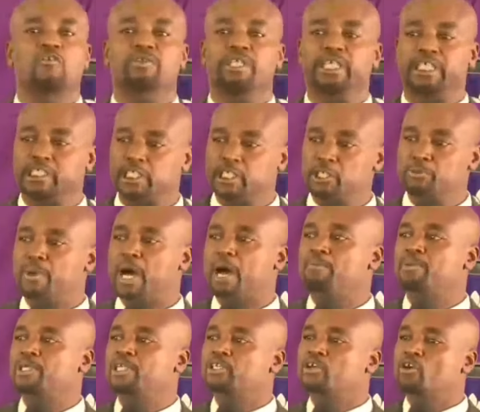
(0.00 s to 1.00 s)
of this
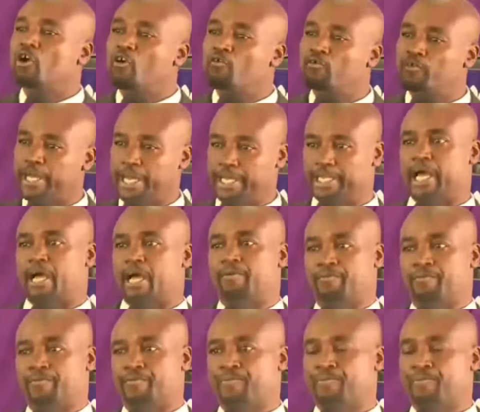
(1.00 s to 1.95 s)
Republic of Kenya.